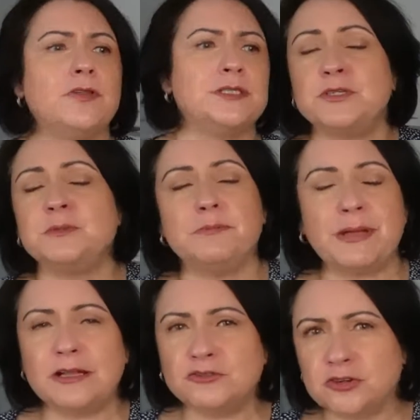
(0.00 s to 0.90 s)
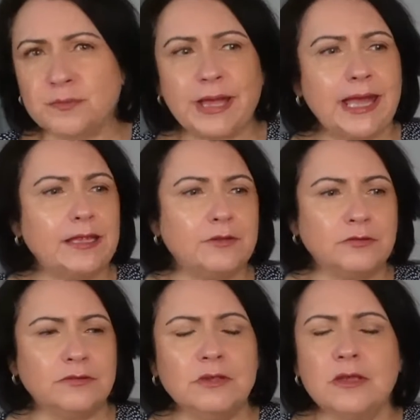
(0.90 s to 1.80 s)
They're supposed to be Belle Trompette, and
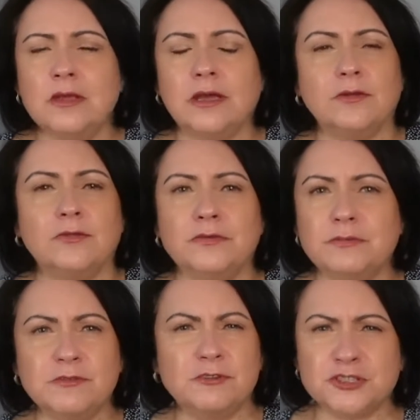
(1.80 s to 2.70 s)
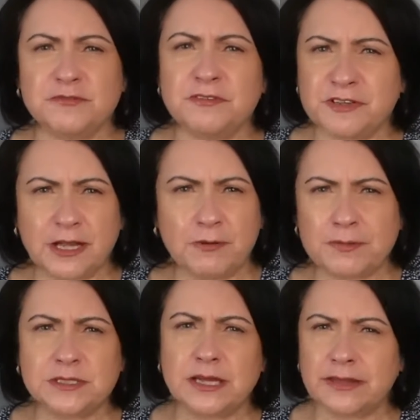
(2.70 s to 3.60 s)
on the Roger Vivier
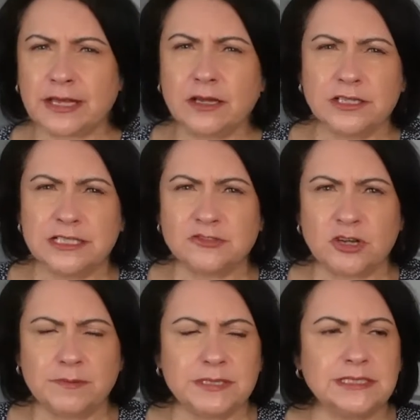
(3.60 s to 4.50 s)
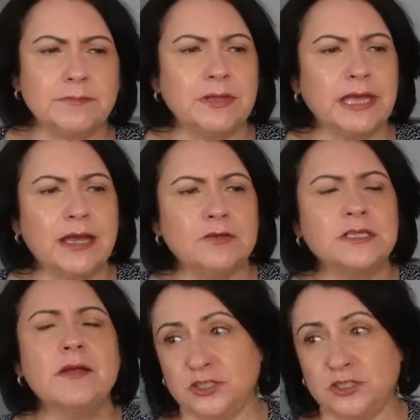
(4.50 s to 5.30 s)
website they're kind of described as something else.